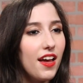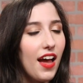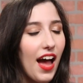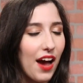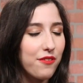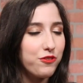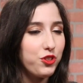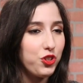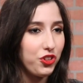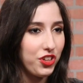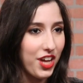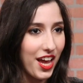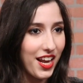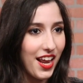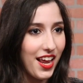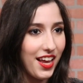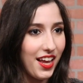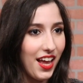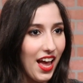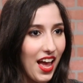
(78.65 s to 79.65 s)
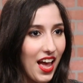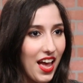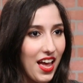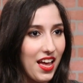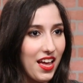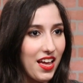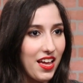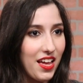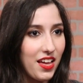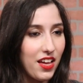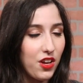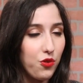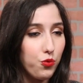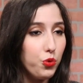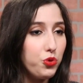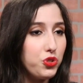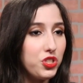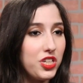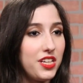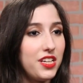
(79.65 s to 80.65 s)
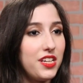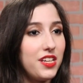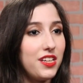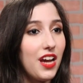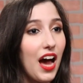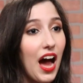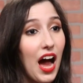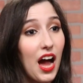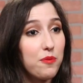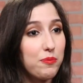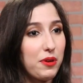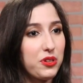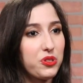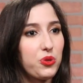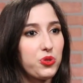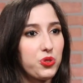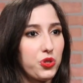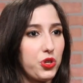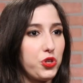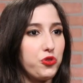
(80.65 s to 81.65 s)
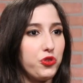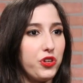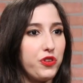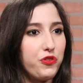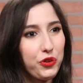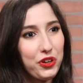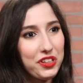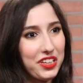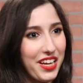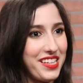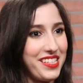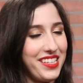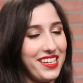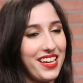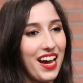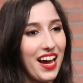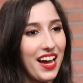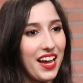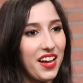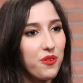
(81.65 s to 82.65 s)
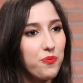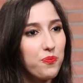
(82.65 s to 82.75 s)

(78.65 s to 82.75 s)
after getting a routine eye muscle surgery for a lazy eye.